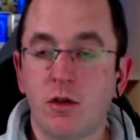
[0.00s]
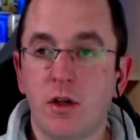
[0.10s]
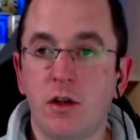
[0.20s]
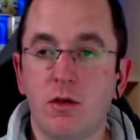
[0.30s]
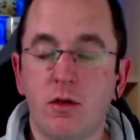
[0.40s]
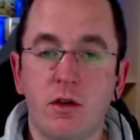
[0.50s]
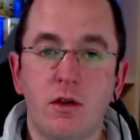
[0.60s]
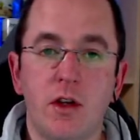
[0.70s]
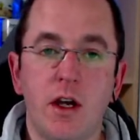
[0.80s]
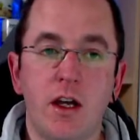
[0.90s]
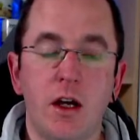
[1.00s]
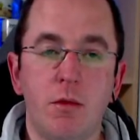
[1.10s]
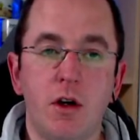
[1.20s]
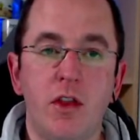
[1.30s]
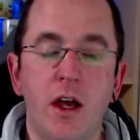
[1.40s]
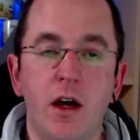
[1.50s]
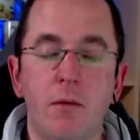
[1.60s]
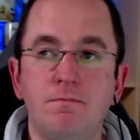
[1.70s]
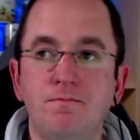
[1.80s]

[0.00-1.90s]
need to take care about there.